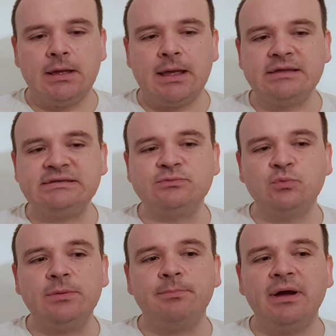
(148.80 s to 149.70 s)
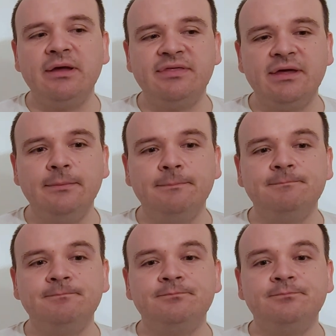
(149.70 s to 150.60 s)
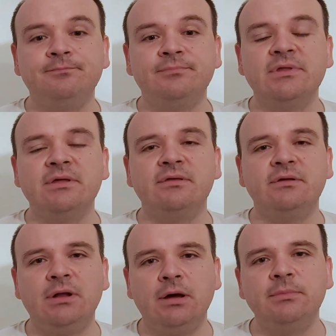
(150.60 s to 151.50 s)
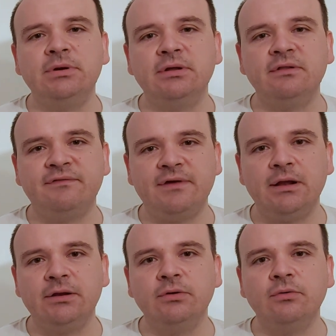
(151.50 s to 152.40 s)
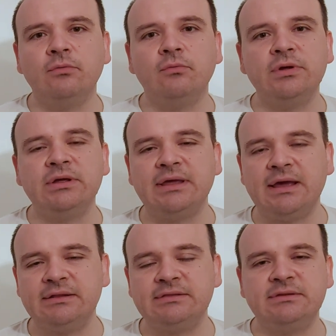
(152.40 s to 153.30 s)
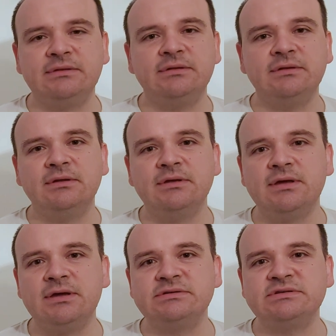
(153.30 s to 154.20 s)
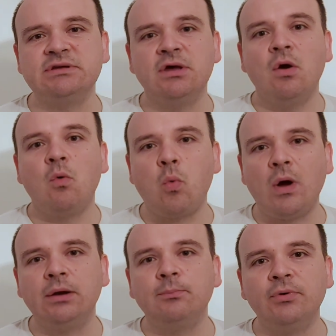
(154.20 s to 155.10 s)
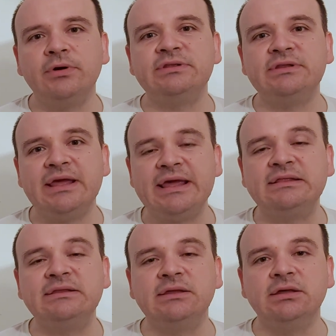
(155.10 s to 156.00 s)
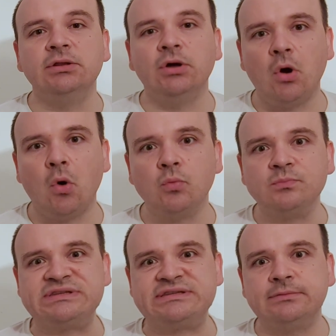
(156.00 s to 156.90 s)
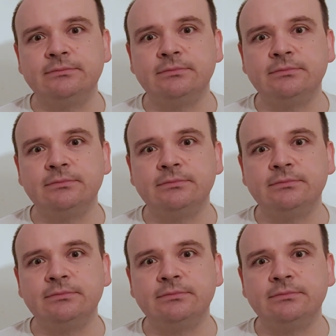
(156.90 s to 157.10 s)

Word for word: As we buy them, the nominal value we get is 1.8 kilo ohms,